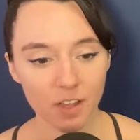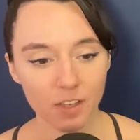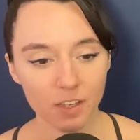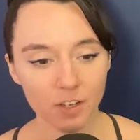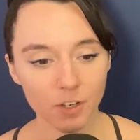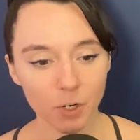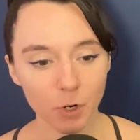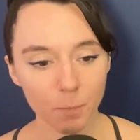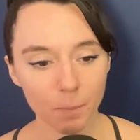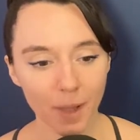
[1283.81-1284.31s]

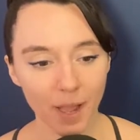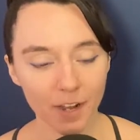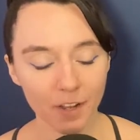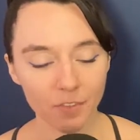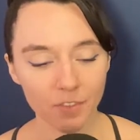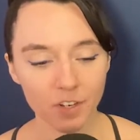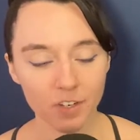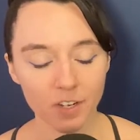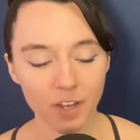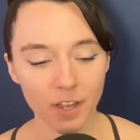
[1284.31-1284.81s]
you know, back in
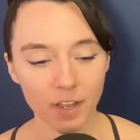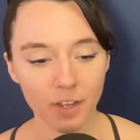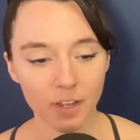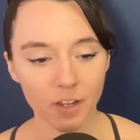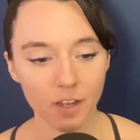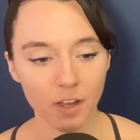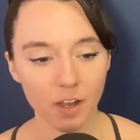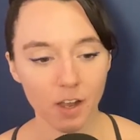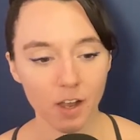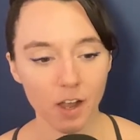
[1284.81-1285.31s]
the
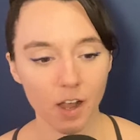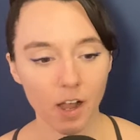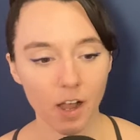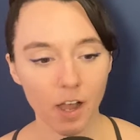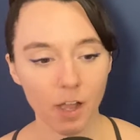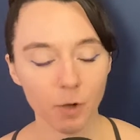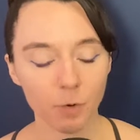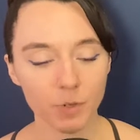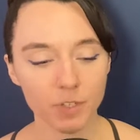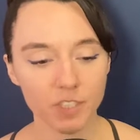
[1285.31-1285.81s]
day,
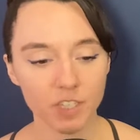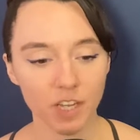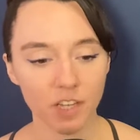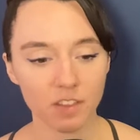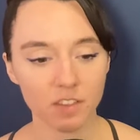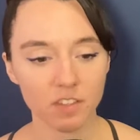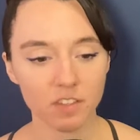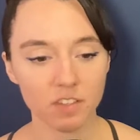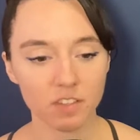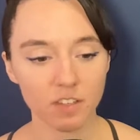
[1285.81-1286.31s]
I always
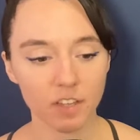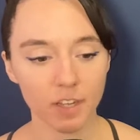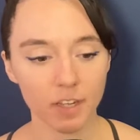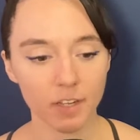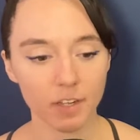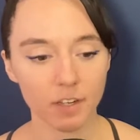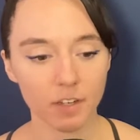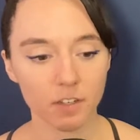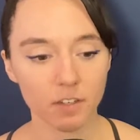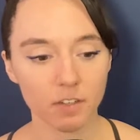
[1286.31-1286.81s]
had this
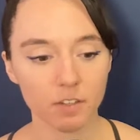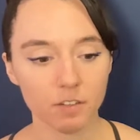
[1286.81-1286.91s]
like